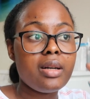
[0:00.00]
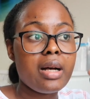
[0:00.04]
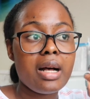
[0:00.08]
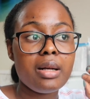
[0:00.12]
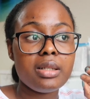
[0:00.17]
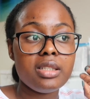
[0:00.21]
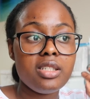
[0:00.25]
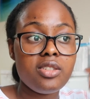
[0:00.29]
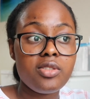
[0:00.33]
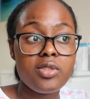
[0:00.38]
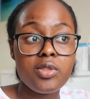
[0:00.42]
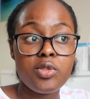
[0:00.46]

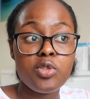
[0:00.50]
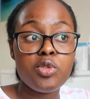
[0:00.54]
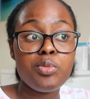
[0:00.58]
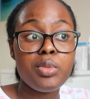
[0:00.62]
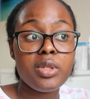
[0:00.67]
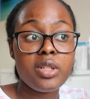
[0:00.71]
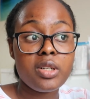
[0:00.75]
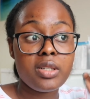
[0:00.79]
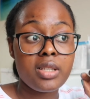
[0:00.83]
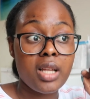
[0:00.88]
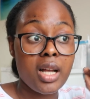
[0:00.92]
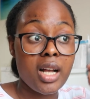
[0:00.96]
And it's good
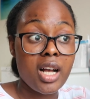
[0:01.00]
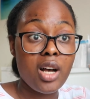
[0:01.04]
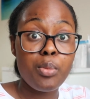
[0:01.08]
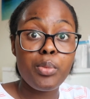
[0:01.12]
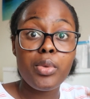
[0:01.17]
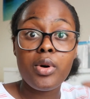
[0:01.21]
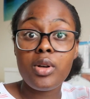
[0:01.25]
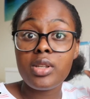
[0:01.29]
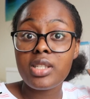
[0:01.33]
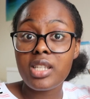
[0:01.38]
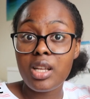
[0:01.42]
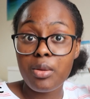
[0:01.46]
because I can
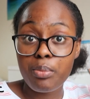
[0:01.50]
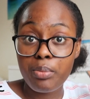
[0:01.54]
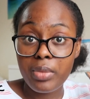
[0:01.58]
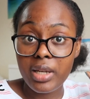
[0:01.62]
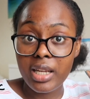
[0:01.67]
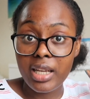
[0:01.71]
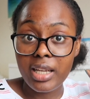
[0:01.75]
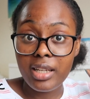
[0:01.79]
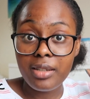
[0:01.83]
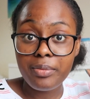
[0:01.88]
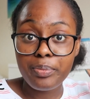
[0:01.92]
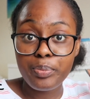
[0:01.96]
pause and
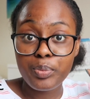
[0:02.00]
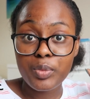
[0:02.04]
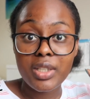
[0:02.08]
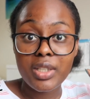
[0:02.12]
play